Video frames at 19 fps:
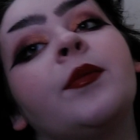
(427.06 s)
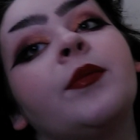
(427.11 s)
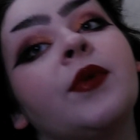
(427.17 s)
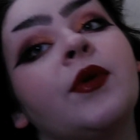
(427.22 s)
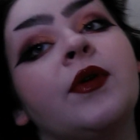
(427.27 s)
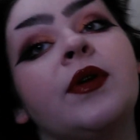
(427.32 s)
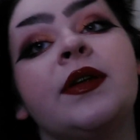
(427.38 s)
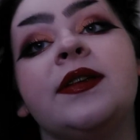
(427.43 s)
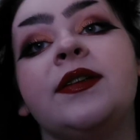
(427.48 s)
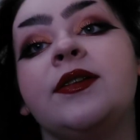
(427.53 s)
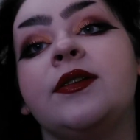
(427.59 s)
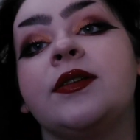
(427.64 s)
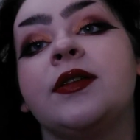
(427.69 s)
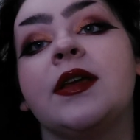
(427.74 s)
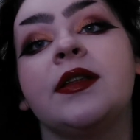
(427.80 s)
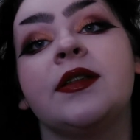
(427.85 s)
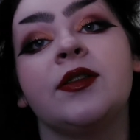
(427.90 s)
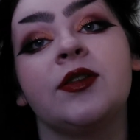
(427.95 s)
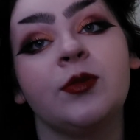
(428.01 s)
I'm going to
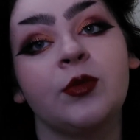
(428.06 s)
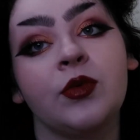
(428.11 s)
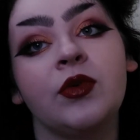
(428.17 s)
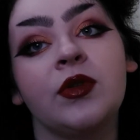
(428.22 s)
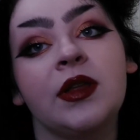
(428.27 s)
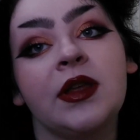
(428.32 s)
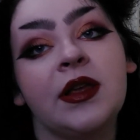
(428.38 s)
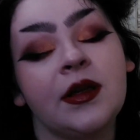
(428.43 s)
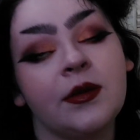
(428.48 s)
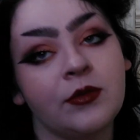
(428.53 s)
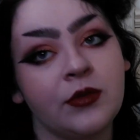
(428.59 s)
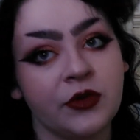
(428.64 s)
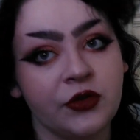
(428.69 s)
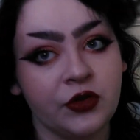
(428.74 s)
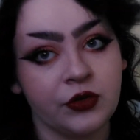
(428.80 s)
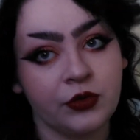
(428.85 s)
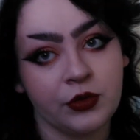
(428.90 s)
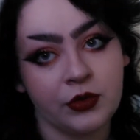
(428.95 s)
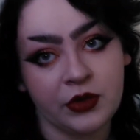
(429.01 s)
take the spoolie and
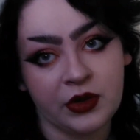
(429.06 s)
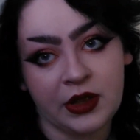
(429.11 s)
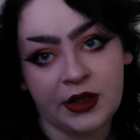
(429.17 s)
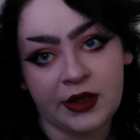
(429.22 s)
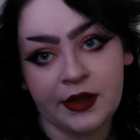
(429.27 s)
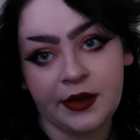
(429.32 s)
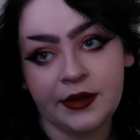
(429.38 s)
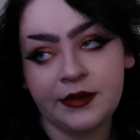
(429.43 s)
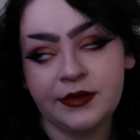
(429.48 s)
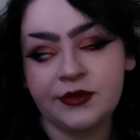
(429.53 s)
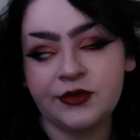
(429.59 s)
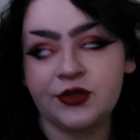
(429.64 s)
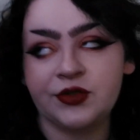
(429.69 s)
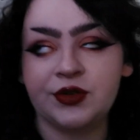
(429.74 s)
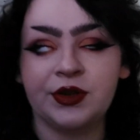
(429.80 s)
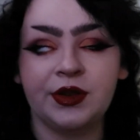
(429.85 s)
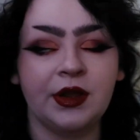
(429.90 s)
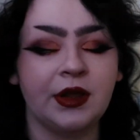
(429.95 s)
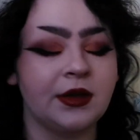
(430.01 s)
brush it through again,
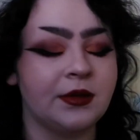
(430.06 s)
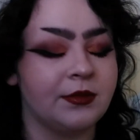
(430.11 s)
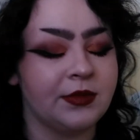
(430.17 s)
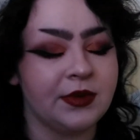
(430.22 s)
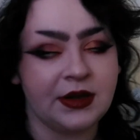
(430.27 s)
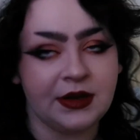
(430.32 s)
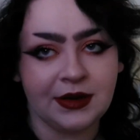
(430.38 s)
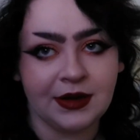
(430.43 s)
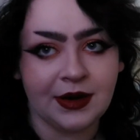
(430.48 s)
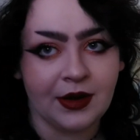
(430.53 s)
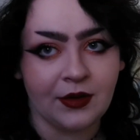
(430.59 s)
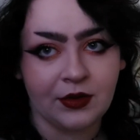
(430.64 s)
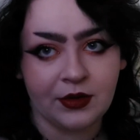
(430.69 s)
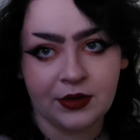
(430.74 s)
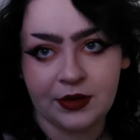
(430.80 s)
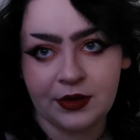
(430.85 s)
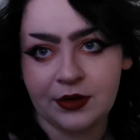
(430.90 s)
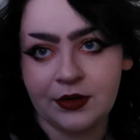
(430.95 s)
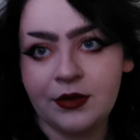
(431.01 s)
just to like blend it out
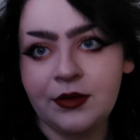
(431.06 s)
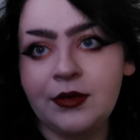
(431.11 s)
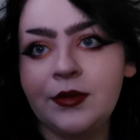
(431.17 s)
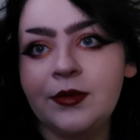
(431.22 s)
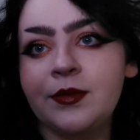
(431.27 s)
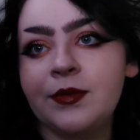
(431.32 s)
a little.